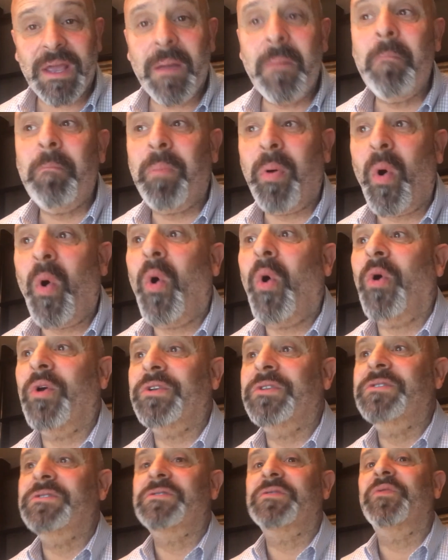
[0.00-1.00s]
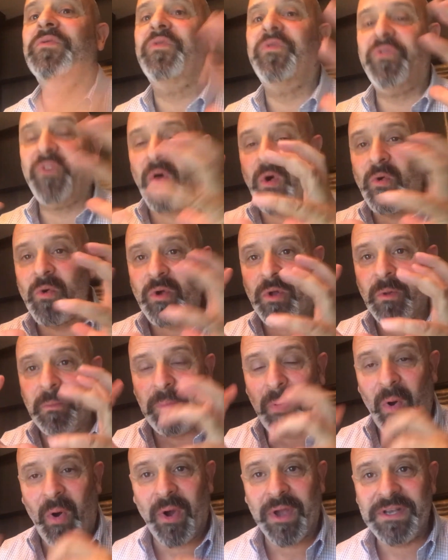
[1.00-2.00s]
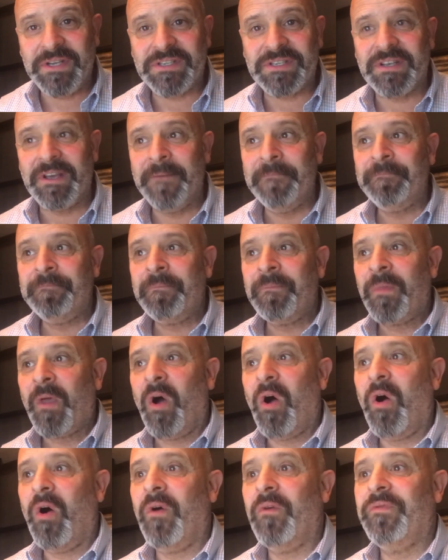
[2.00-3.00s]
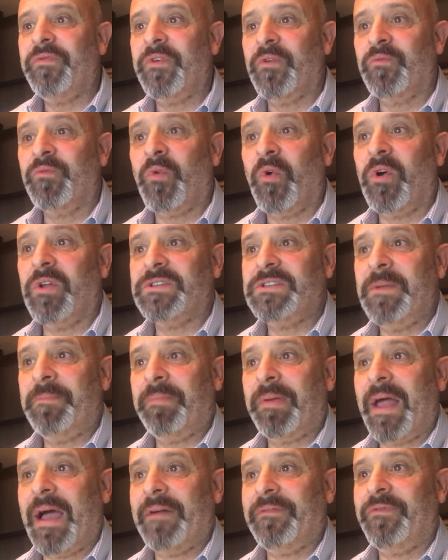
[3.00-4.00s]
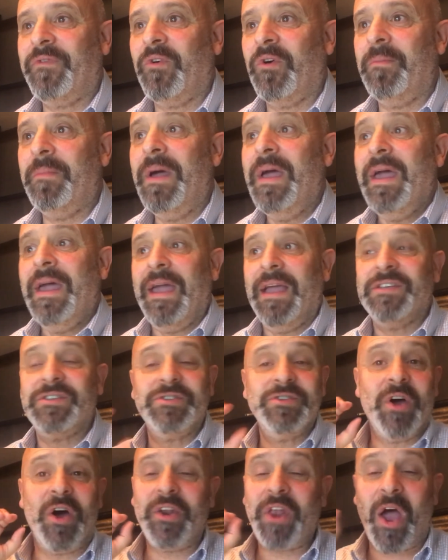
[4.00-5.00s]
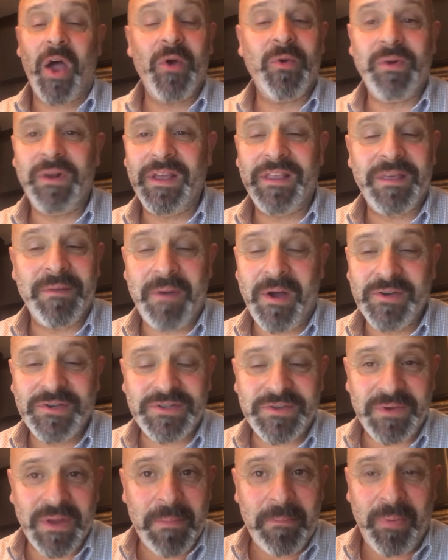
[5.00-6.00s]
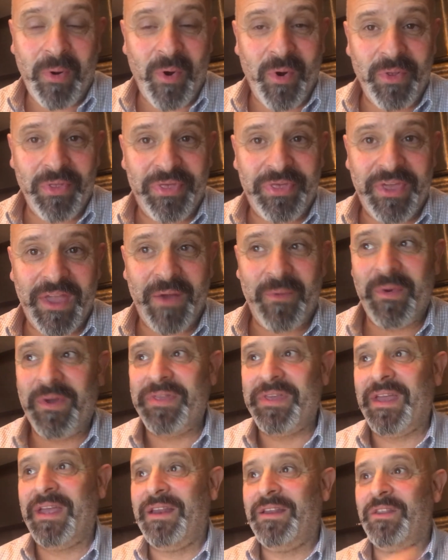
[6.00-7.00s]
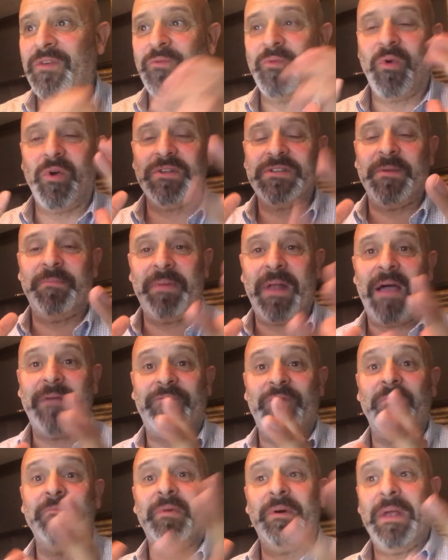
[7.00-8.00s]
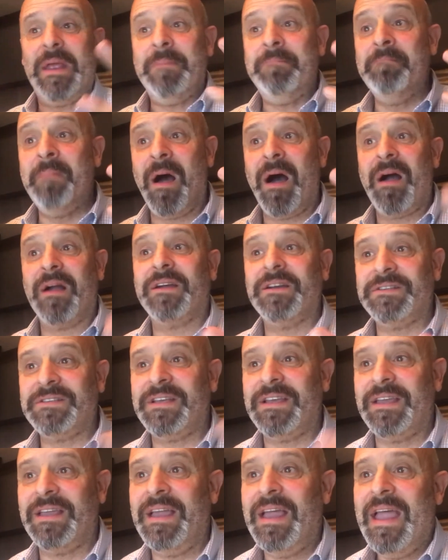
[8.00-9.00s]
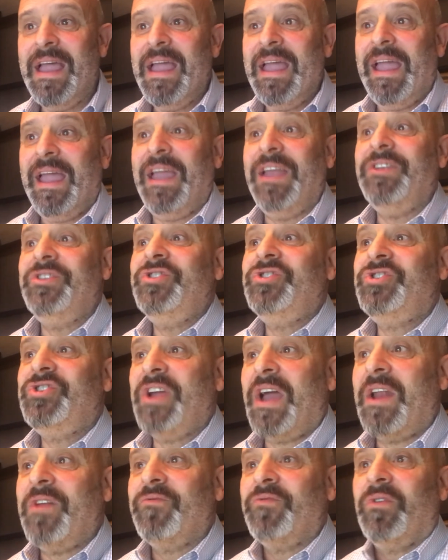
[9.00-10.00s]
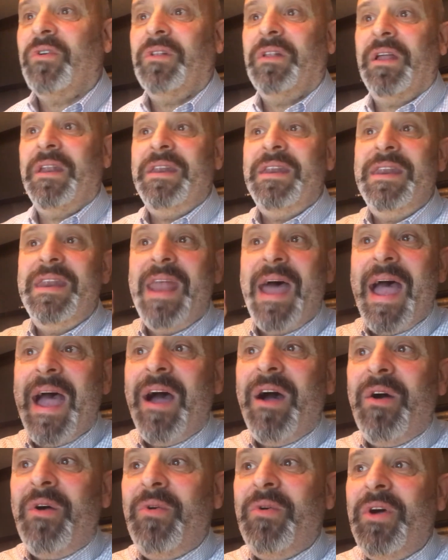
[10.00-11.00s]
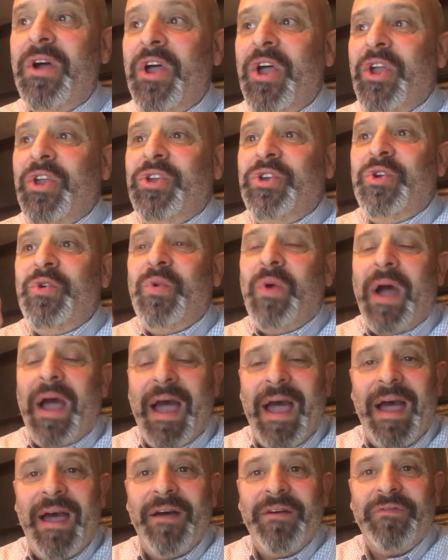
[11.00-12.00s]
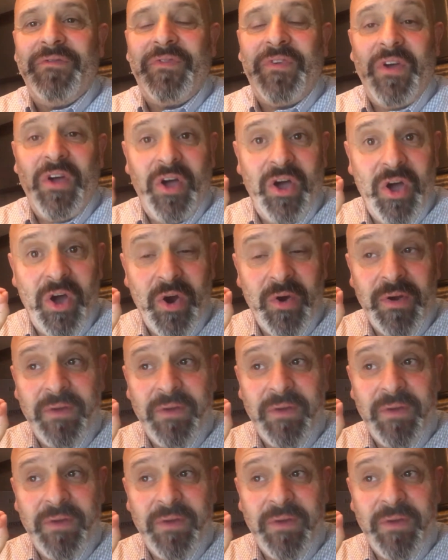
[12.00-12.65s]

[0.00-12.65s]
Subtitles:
important focal point of the Royaltie platform. It's not only the most important thing within the Royaltie platform, but in marketing in general. Now you have her